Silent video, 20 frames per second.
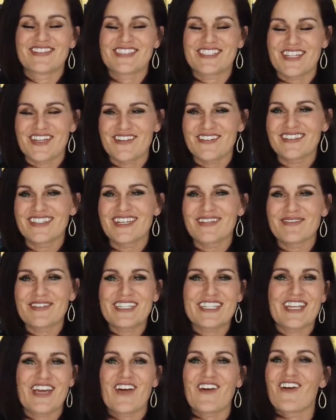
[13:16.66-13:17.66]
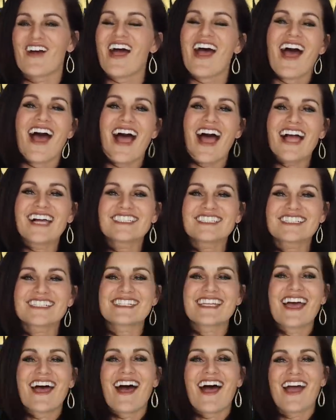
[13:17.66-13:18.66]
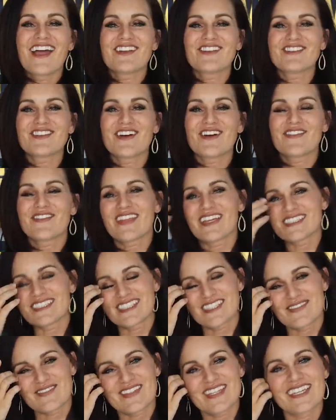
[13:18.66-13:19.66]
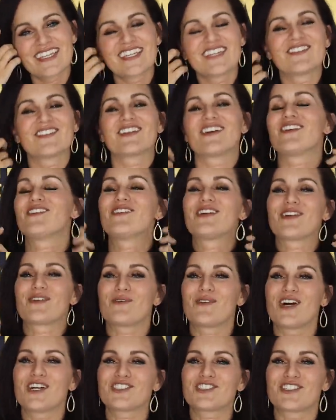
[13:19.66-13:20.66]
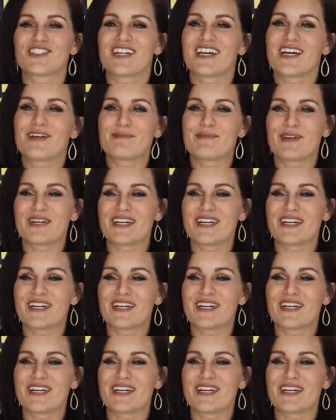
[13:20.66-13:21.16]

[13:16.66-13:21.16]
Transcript: If so, let me know. I just, I don't know if that's something you would all want to watch or not,